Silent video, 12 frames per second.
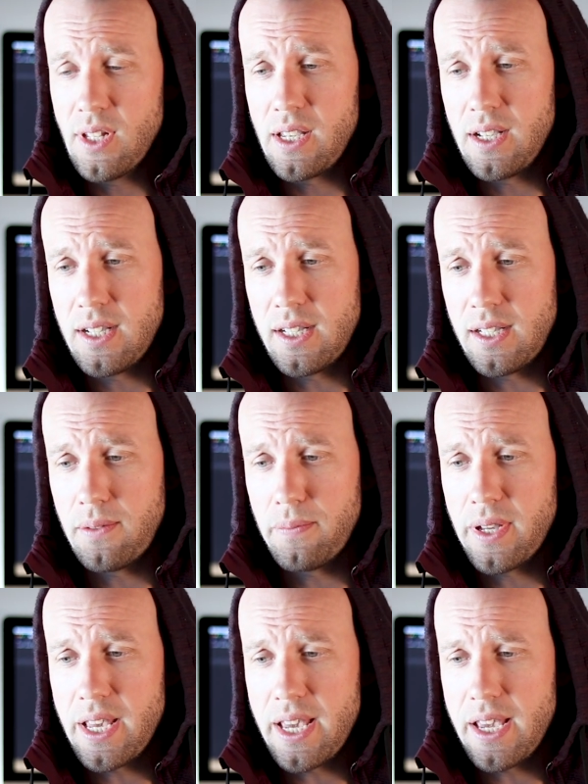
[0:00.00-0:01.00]

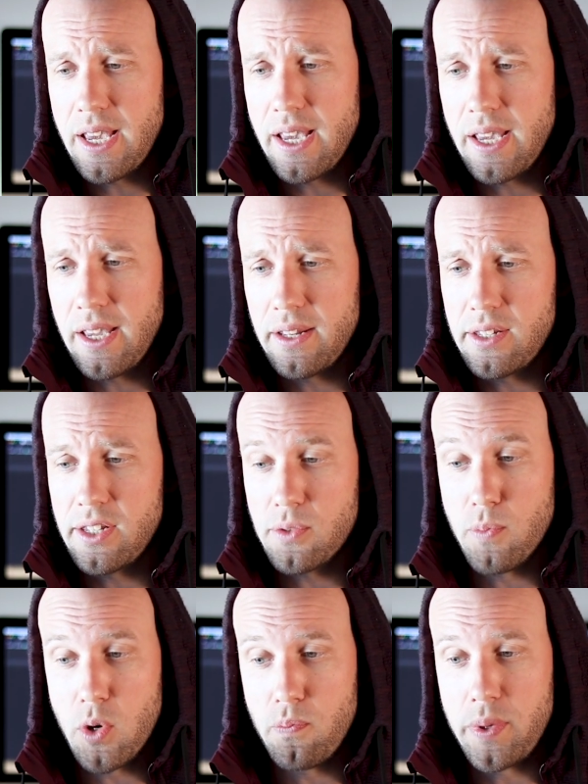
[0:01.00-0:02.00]
and his
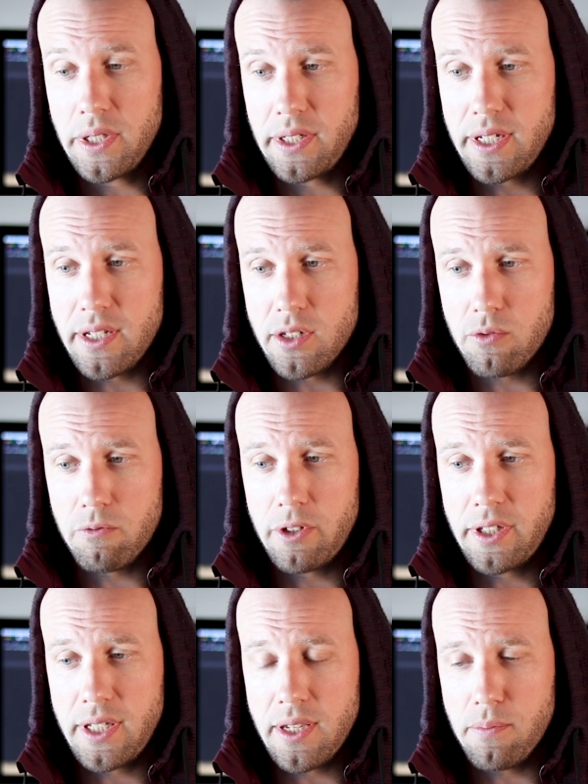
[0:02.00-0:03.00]
mobility is
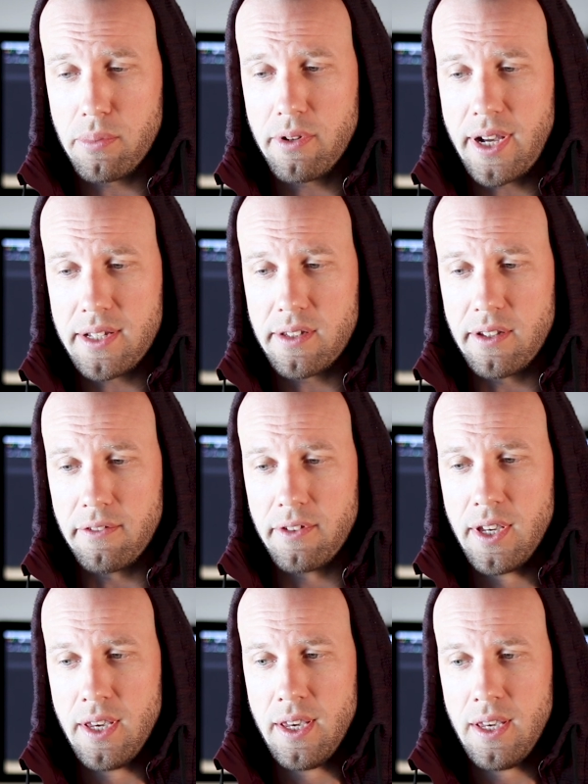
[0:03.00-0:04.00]
really impressive,
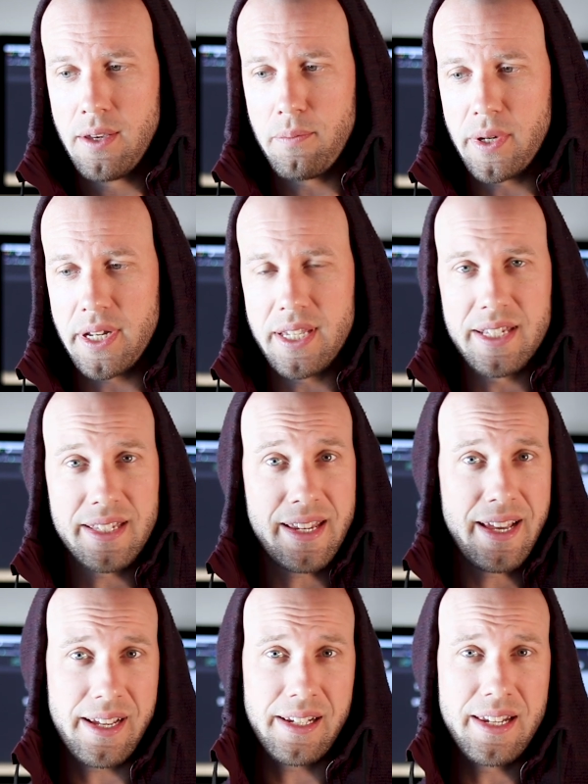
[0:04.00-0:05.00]
but his
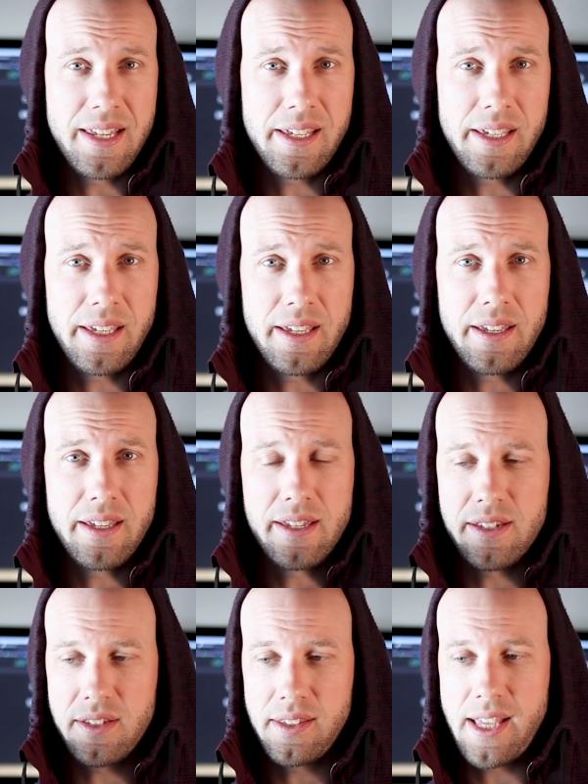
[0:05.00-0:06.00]
technique
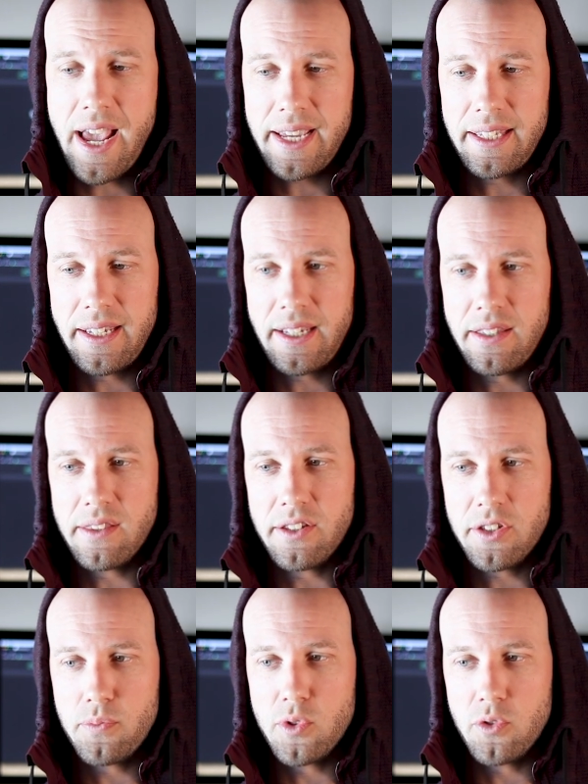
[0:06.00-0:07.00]
is lacking in
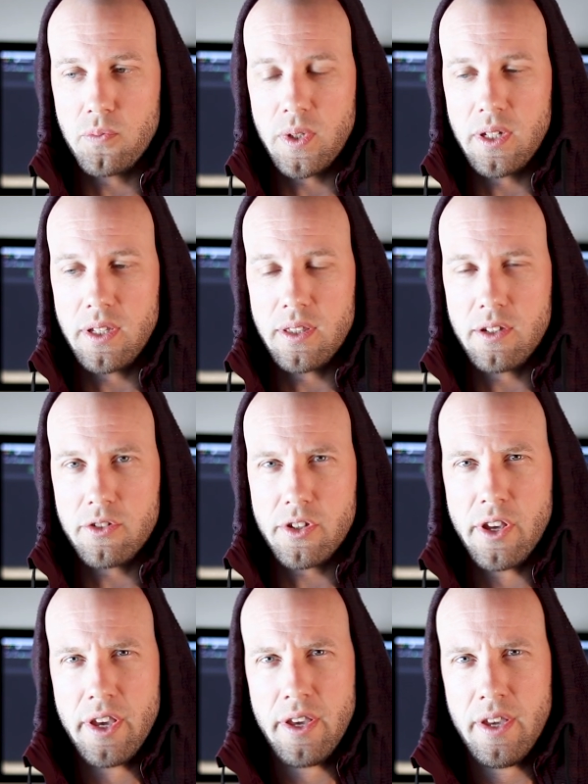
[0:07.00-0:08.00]
this movement. And
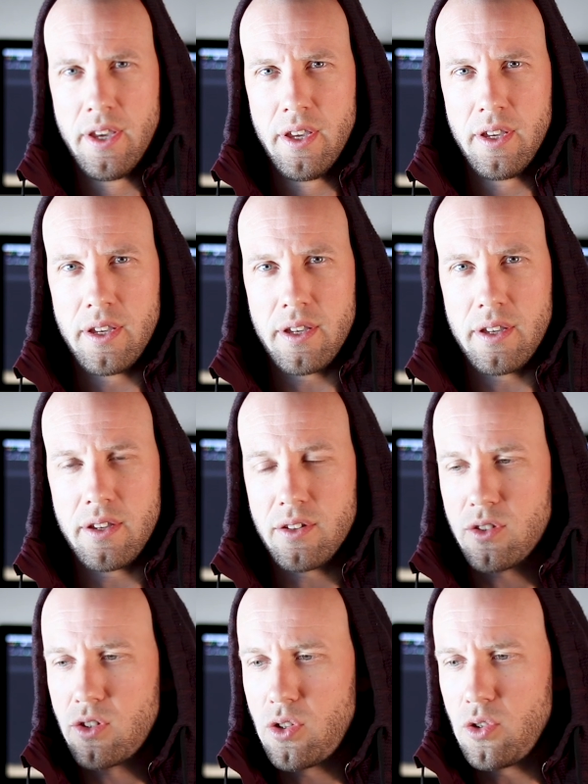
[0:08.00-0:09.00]
there's
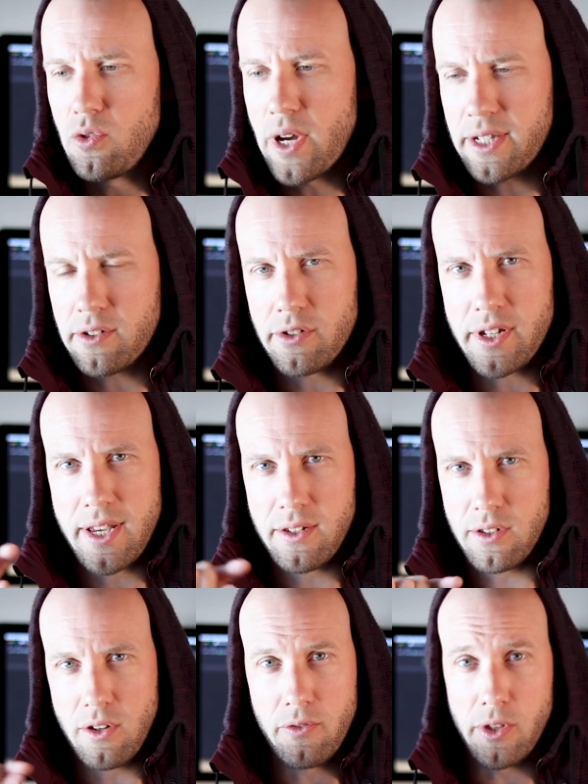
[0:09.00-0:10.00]
2
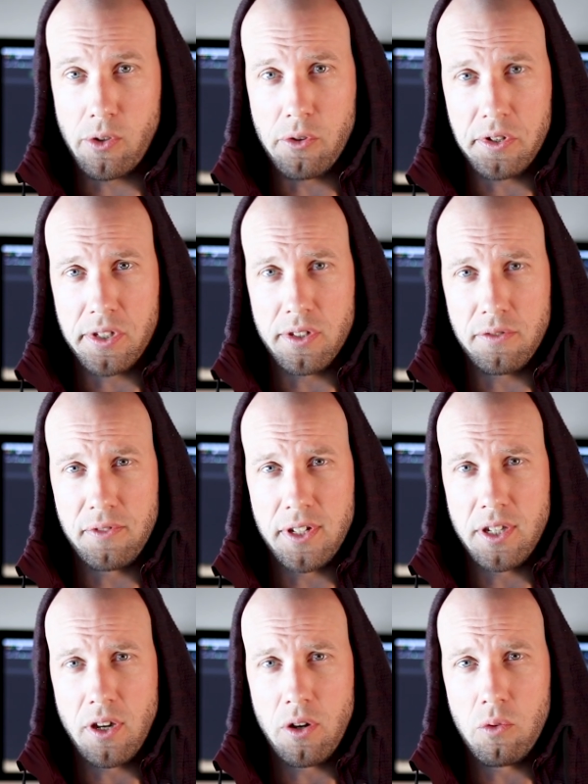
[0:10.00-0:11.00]
exercises over the course of this
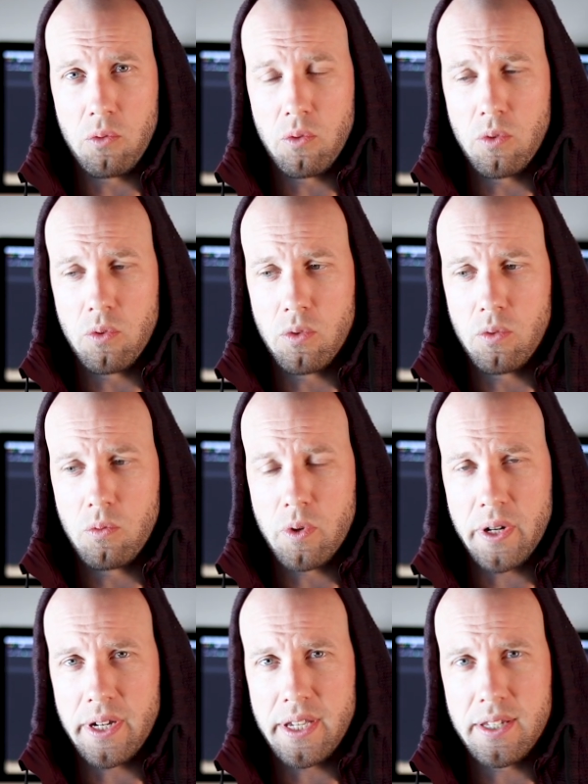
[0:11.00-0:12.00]
video
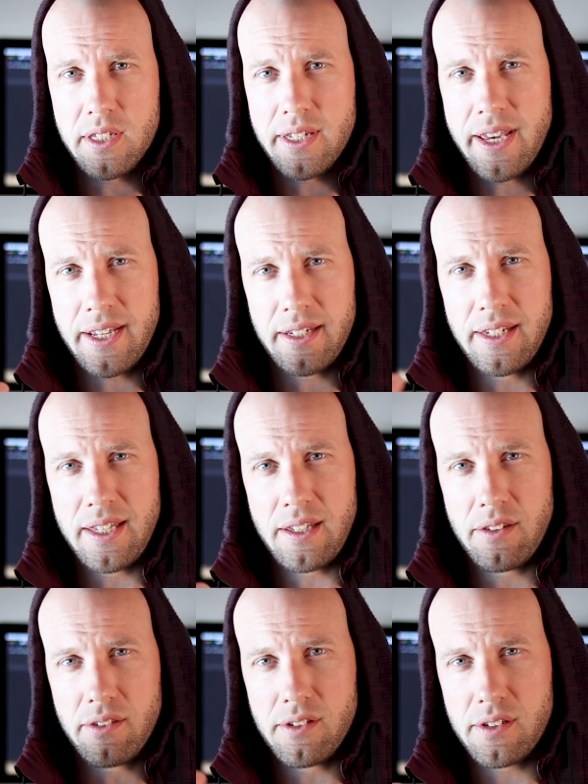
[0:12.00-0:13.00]
where his
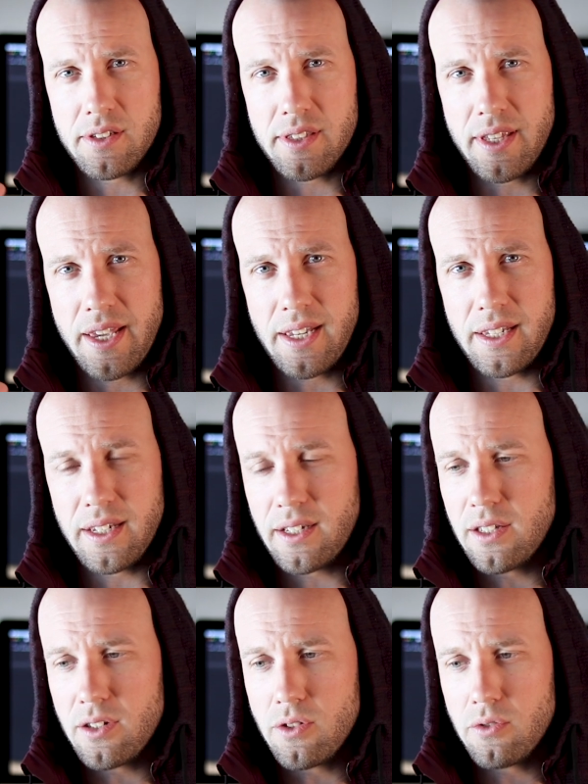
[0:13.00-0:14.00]
technique looks like it
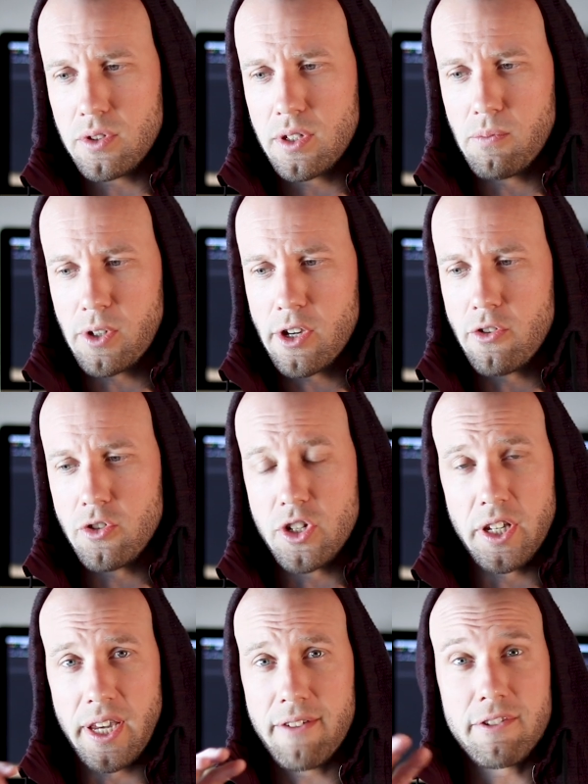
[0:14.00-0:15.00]
could use some
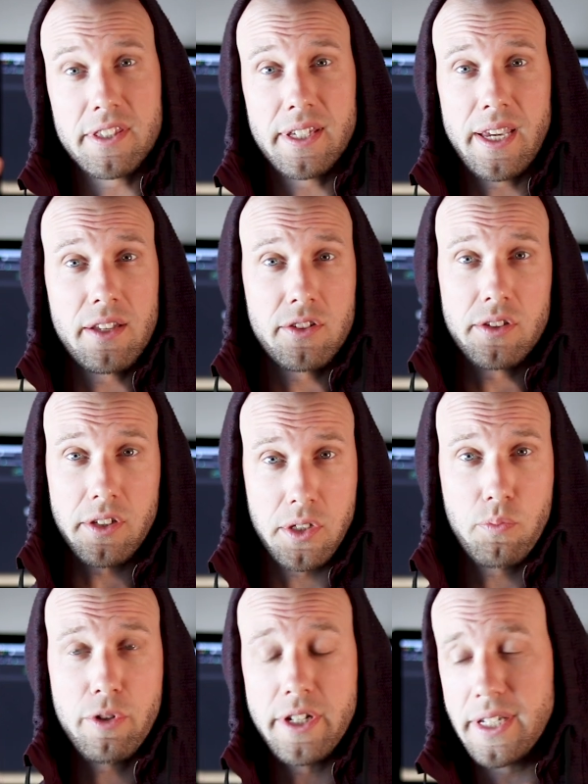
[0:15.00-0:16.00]
coaching. Everything else looks
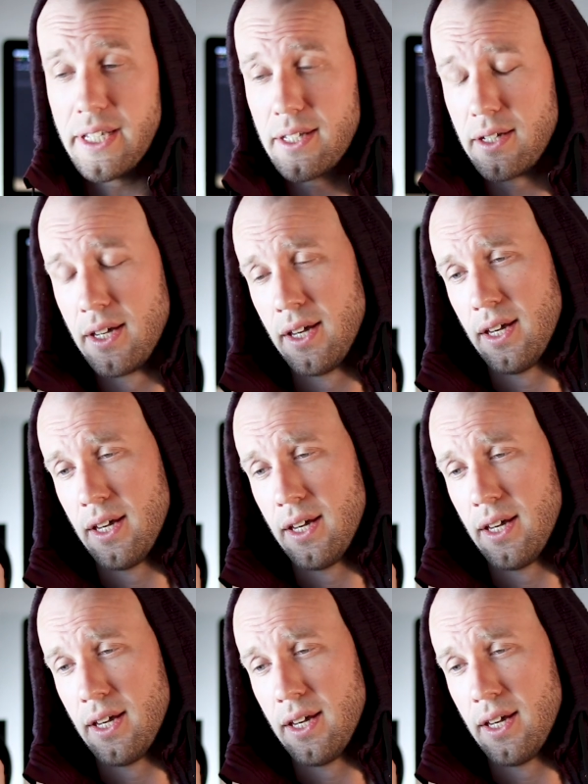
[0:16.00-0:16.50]
pretty good.